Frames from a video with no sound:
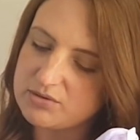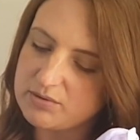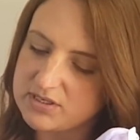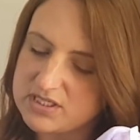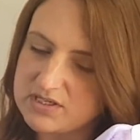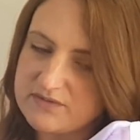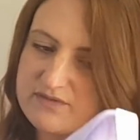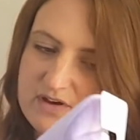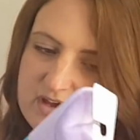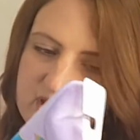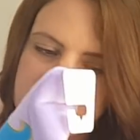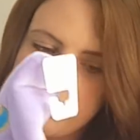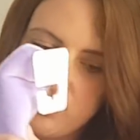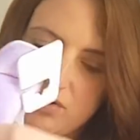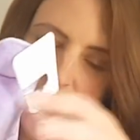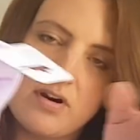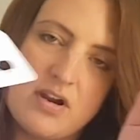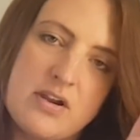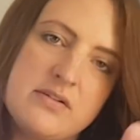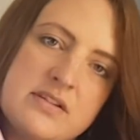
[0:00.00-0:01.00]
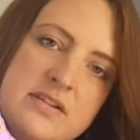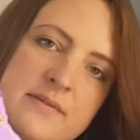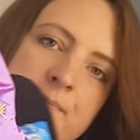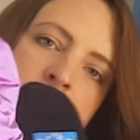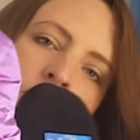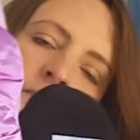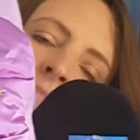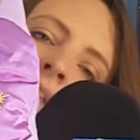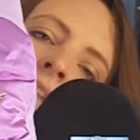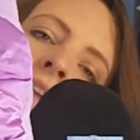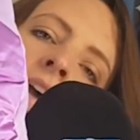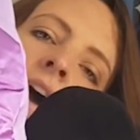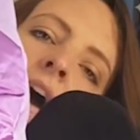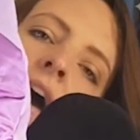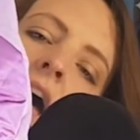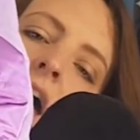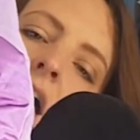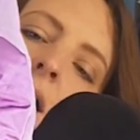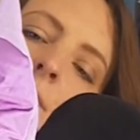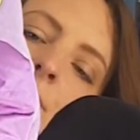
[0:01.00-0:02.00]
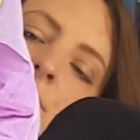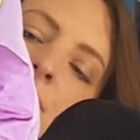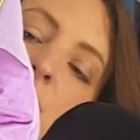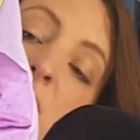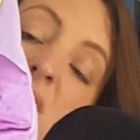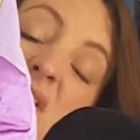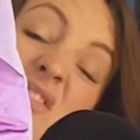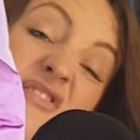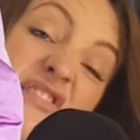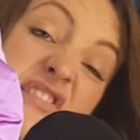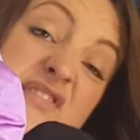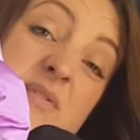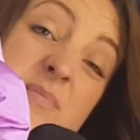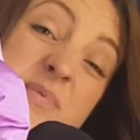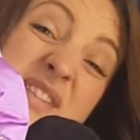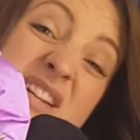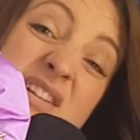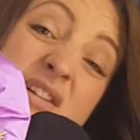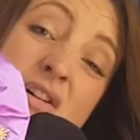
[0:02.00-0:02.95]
€25, but we got 50%